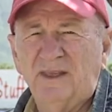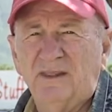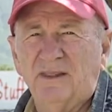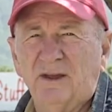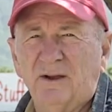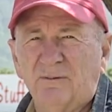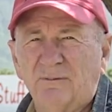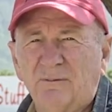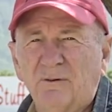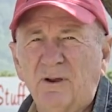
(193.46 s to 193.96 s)

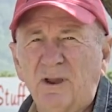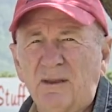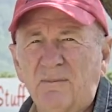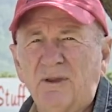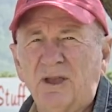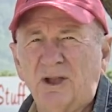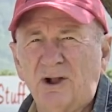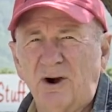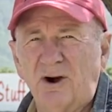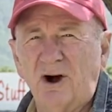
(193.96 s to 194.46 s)
They're free
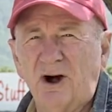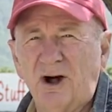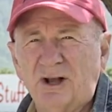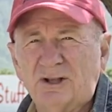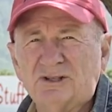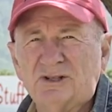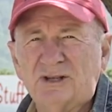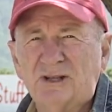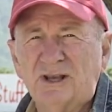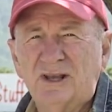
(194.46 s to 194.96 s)

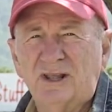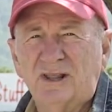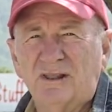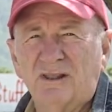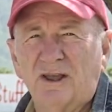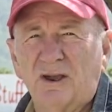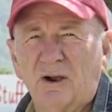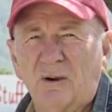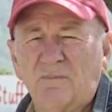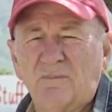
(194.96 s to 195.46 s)
because
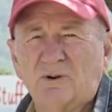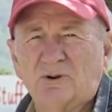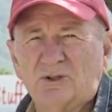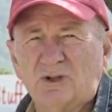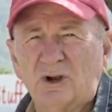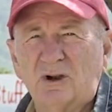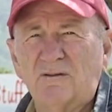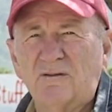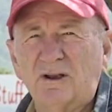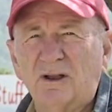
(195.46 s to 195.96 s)
they are
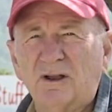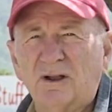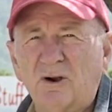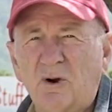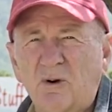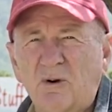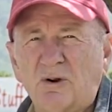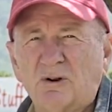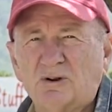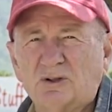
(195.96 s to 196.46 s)
preserving
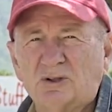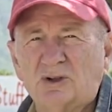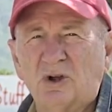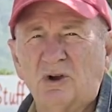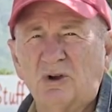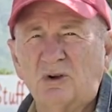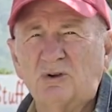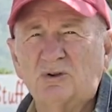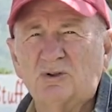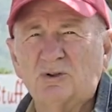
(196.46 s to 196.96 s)

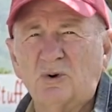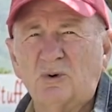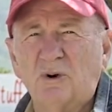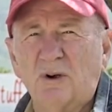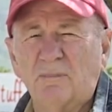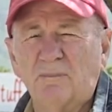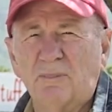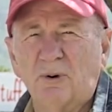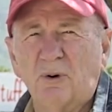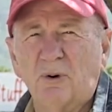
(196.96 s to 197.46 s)
cornerstones
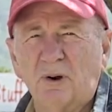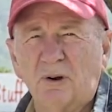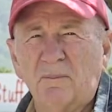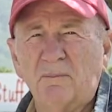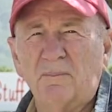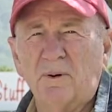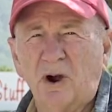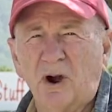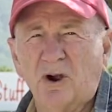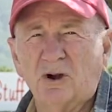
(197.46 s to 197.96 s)
or
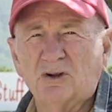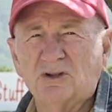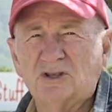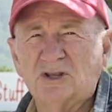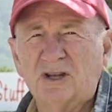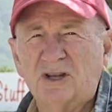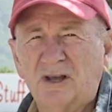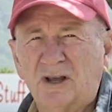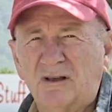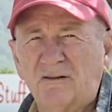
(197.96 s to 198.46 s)
important parts
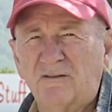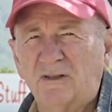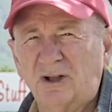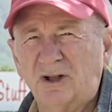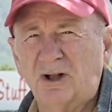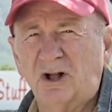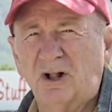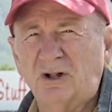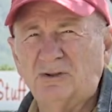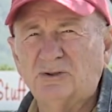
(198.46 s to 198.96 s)
of the
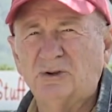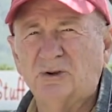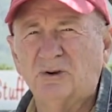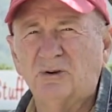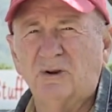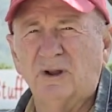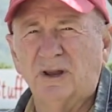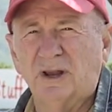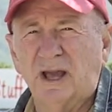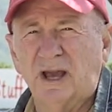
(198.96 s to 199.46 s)

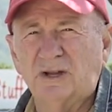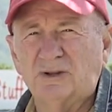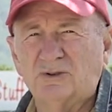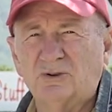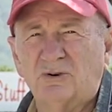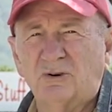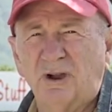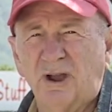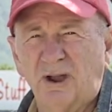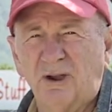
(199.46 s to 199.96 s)
culture and
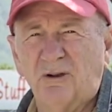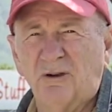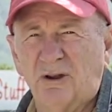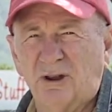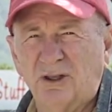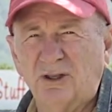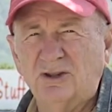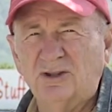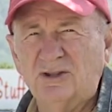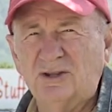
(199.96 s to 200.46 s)
natural
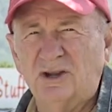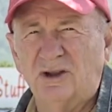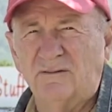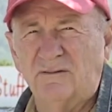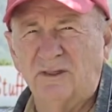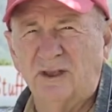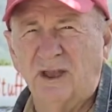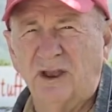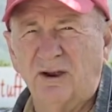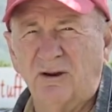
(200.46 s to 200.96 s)
heritage
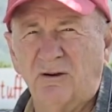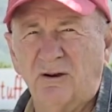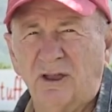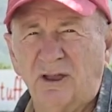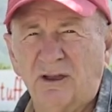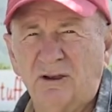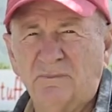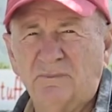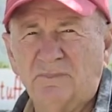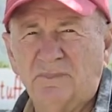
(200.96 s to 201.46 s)
of the
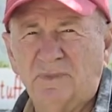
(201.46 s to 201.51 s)
area.